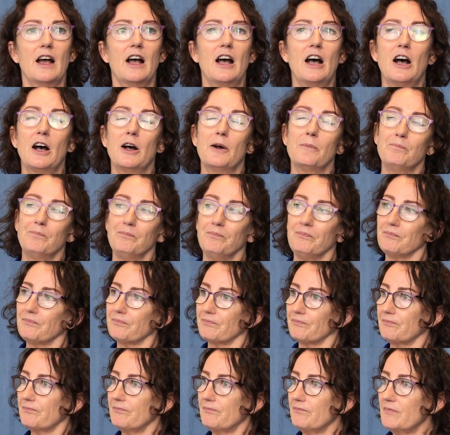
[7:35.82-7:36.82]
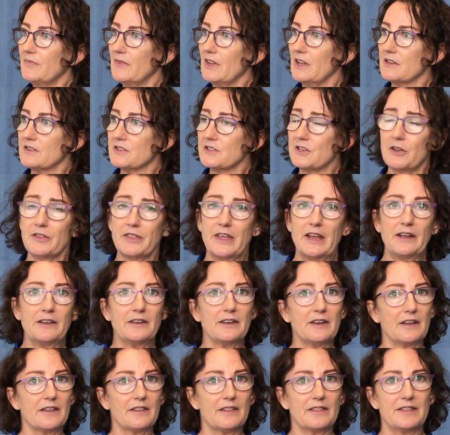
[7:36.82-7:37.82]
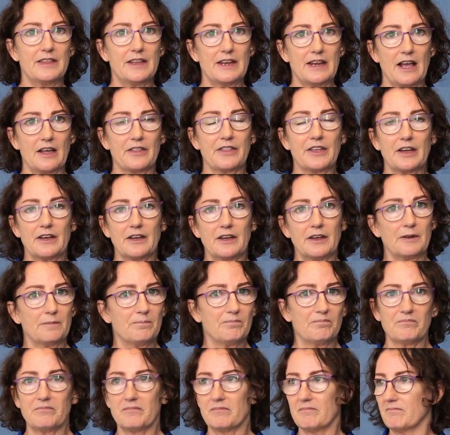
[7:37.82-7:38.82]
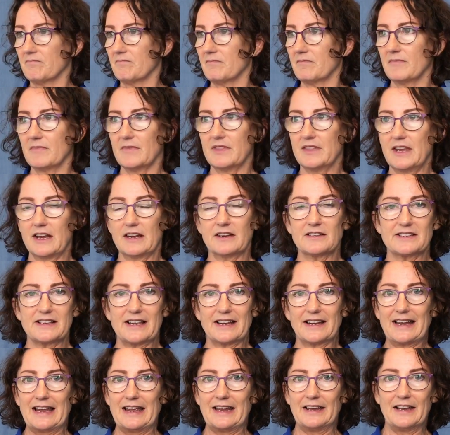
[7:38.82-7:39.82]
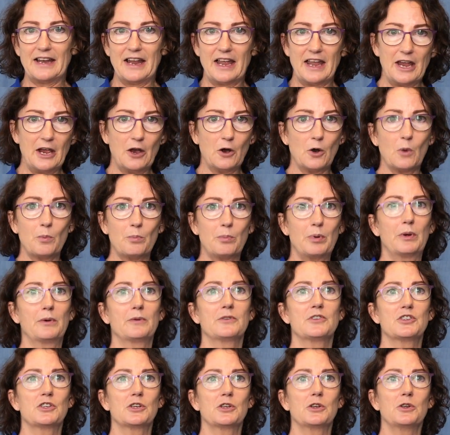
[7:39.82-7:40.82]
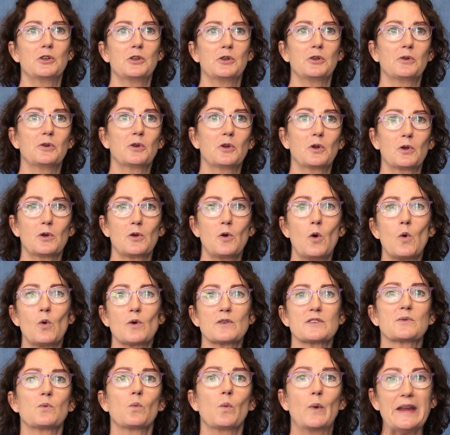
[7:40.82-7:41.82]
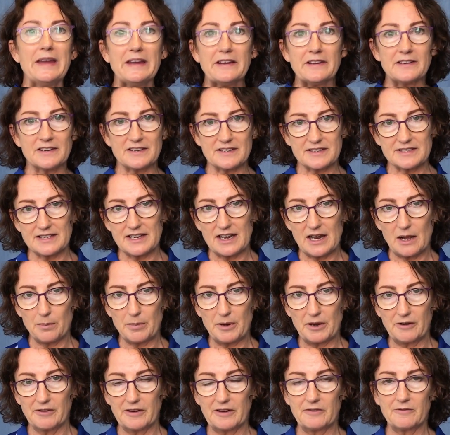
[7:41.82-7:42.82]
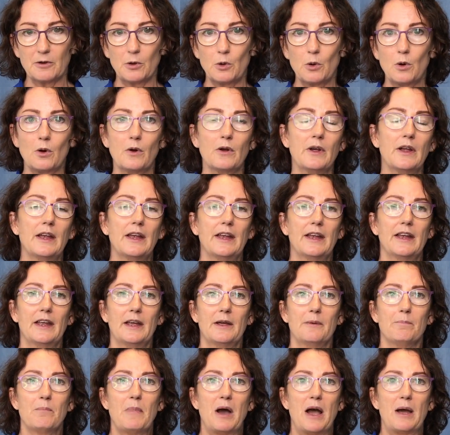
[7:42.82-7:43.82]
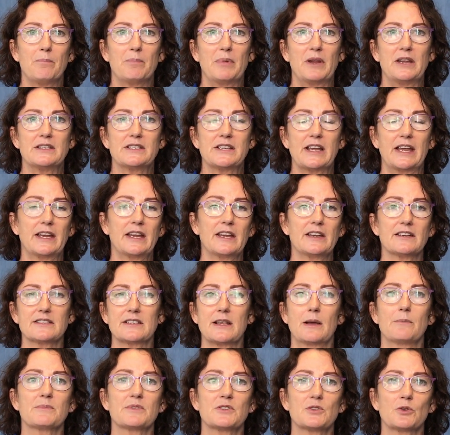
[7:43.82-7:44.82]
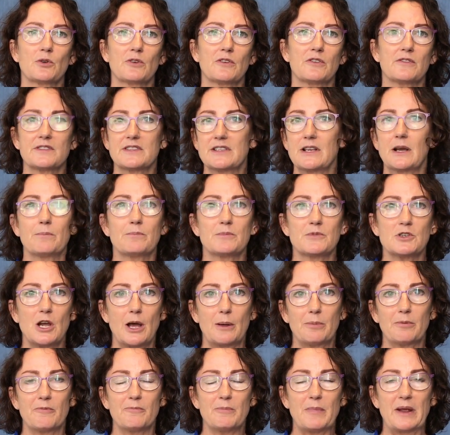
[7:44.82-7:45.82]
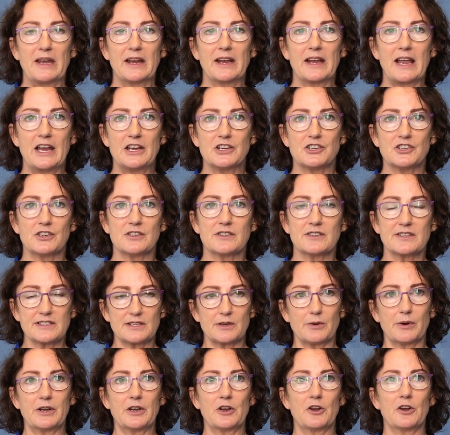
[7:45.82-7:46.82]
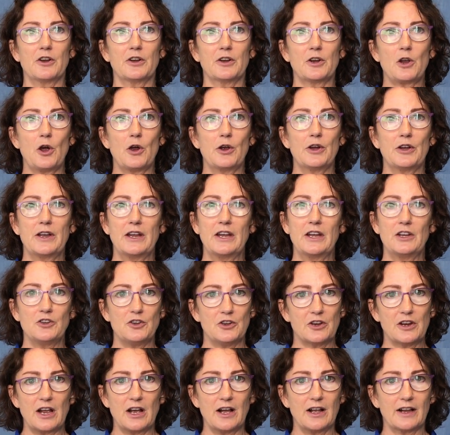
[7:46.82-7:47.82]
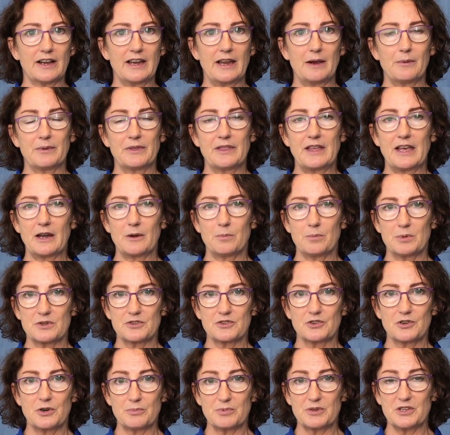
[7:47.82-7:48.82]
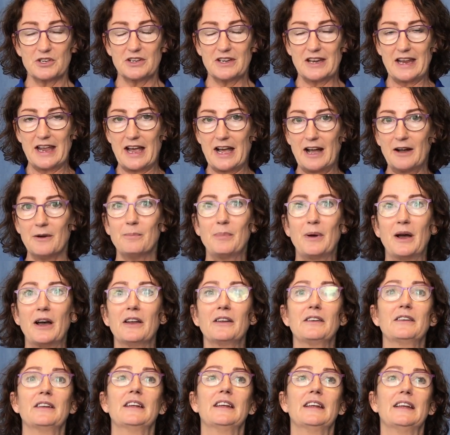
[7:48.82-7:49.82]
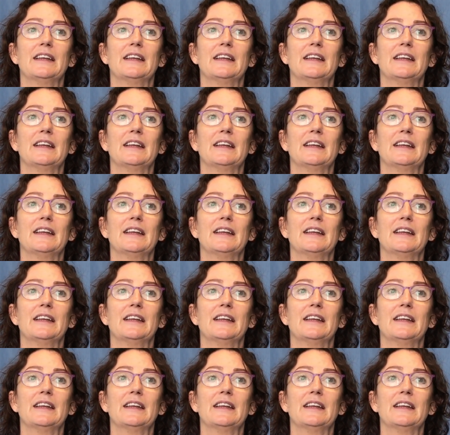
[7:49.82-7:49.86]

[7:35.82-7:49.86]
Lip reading: So then the other things that can help to cause weakness in our pelvic floor might be taking some type of medication. So I know codeine you can't get without a prescription now, but